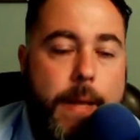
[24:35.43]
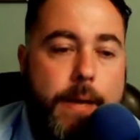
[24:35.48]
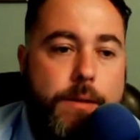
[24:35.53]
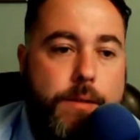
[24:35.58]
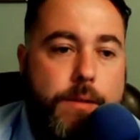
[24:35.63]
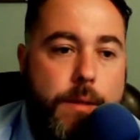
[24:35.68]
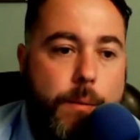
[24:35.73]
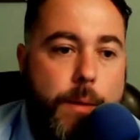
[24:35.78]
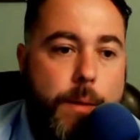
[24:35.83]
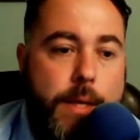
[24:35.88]

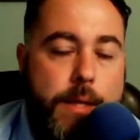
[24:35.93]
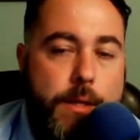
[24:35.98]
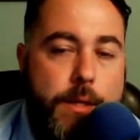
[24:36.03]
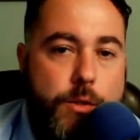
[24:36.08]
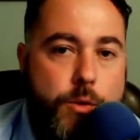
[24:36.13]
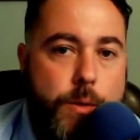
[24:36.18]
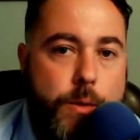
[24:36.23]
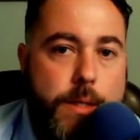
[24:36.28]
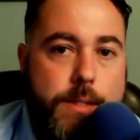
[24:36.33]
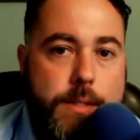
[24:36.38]
so that way the
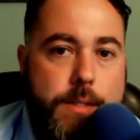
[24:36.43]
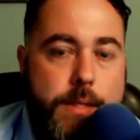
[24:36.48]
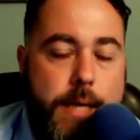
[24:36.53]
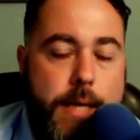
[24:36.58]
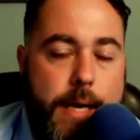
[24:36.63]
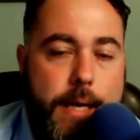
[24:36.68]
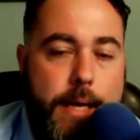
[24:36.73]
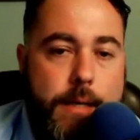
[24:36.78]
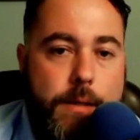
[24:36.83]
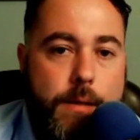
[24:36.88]
treats
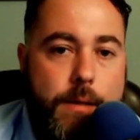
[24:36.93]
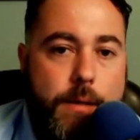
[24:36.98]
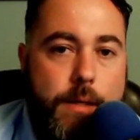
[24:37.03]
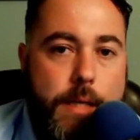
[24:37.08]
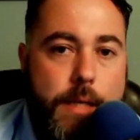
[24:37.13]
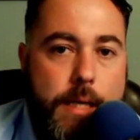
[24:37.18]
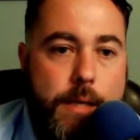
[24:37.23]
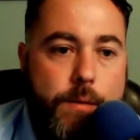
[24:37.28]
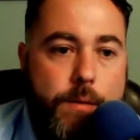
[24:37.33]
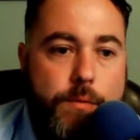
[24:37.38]
get
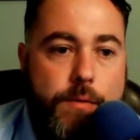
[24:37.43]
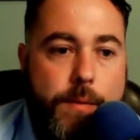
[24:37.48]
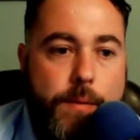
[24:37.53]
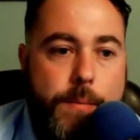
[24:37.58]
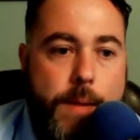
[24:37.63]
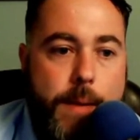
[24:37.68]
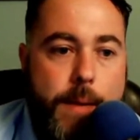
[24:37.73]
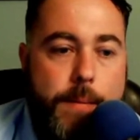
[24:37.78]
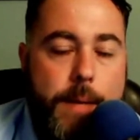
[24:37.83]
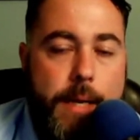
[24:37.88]
eaten from them